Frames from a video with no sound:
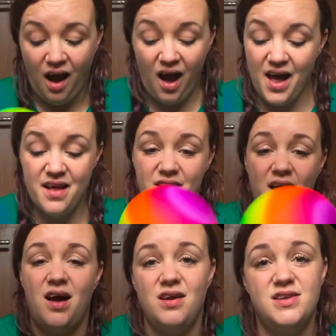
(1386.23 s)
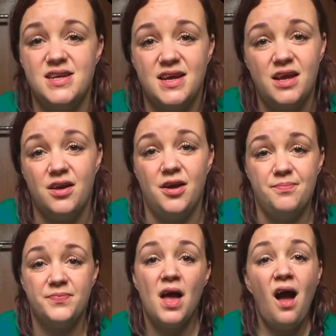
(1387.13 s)
I don't know how you did it, you know.
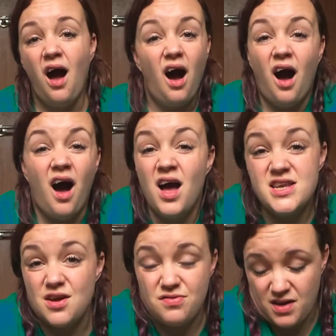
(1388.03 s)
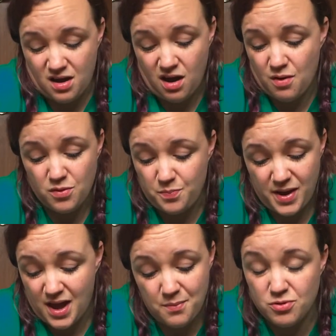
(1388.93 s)
I don't think I would be
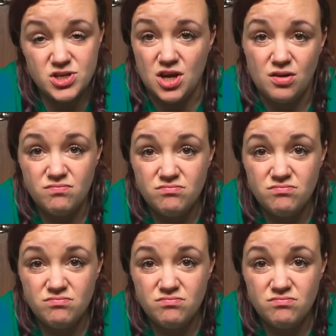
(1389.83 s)
able to.